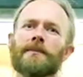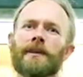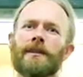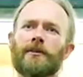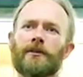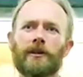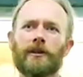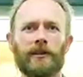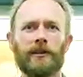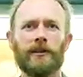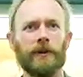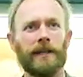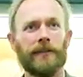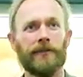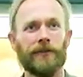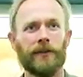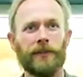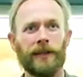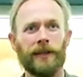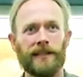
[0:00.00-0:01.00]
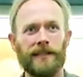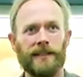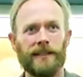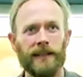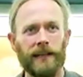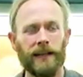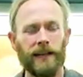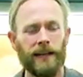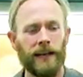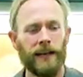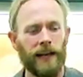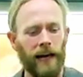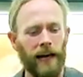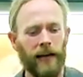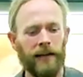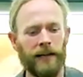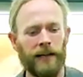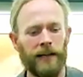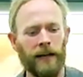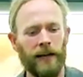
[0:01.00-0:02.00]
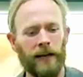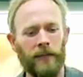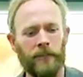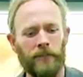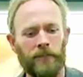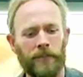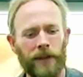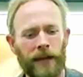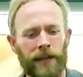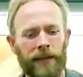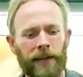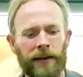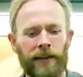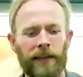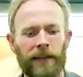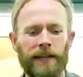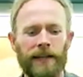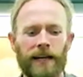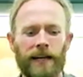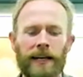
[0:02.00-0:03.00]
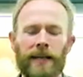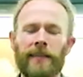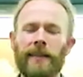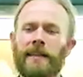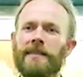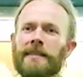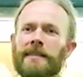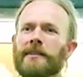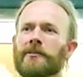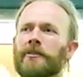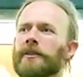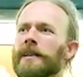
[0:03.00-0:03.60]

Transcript: when you look away from it. And at the end of the day, they still